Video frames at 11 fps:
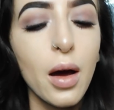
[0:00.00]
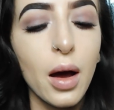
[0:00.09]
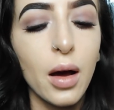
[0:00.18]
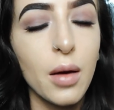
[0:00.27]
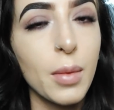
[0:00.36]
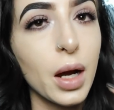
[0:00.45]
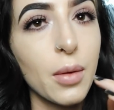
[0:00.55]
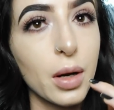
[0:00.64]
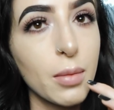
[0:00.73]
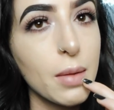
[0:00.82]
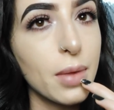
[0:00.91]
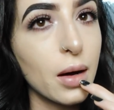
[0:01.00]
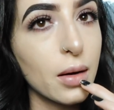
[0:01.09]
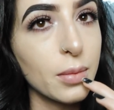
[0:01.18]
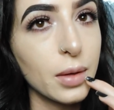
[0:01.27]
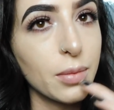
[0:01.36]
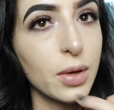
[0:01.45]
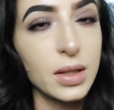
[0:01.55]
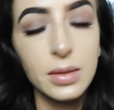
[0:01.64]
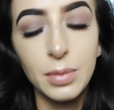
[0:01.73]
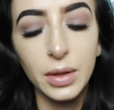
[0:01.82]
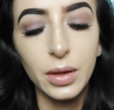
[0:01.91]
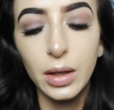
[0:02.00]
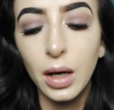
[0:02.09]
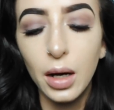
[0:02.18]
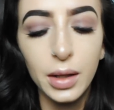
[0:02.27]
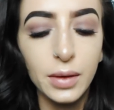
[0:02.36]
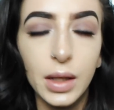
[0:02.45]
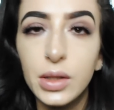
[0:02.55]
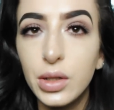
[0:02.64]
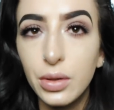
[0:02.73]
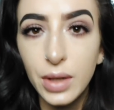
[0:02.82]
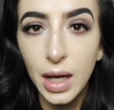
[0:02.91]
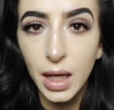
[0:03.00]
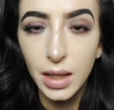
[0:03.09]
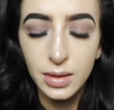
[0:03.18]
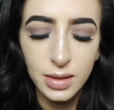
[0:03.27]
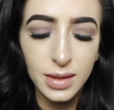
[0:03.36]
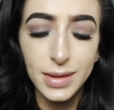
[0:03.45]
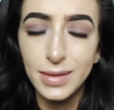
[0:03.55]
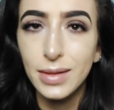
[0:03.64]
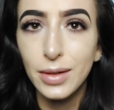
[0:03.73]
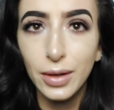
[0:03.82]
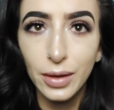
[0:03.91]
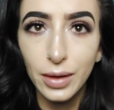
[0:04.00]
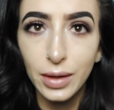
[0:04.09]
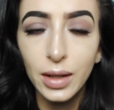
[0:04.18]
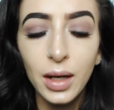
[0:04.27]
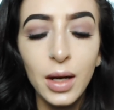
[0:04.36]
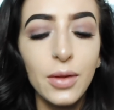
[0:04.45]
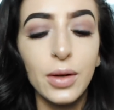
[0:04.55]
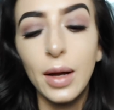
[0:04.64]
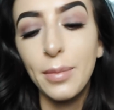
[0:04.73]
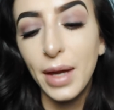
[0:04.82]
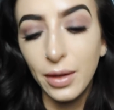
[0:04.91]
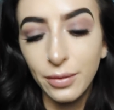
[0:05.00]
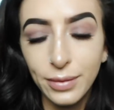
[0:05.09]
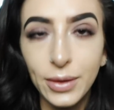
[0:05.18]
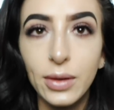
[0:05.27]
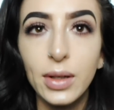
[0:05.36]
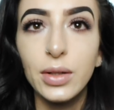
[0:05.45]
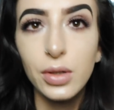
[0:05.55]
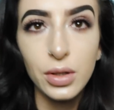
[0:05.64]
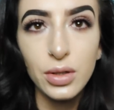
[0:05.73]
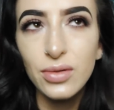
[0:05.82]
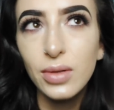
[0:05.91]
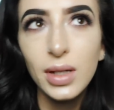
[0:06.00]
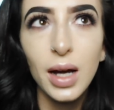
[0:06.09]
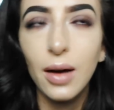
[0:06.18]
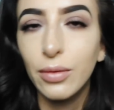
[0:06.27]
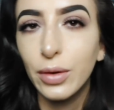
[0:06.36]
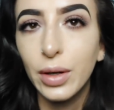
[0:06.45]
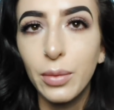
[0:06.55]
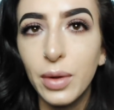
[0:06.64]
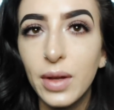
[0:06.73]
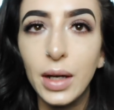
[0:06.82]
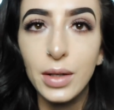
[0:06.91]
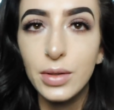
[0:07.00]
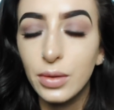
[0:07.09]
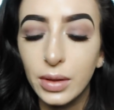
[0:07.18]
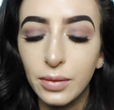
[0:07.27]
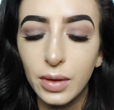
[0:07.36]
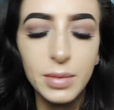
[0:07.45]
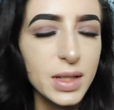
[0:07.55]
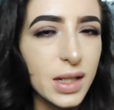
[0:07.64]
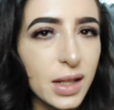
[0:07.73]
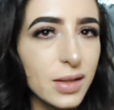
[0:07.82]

I got one on my bottom lip once, but they're gone in like 2 days. It doesn't hurt. They're not painful, and you can usually cover it with any sort of lipstick.